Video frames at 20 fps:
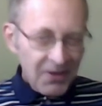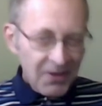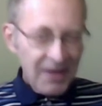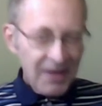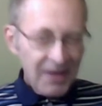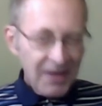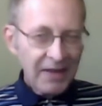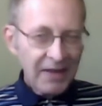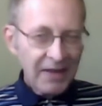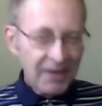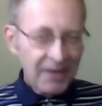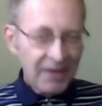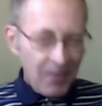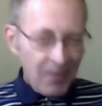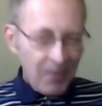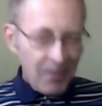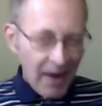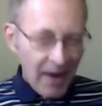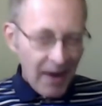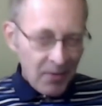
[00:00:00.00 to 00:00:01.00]
eat the
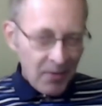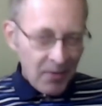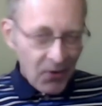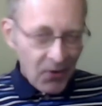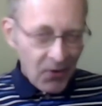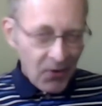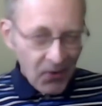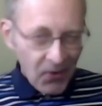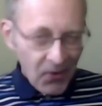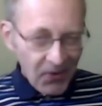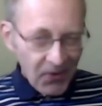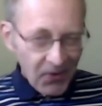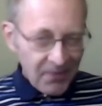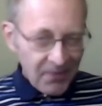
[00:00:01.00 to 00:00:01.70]
popcorn.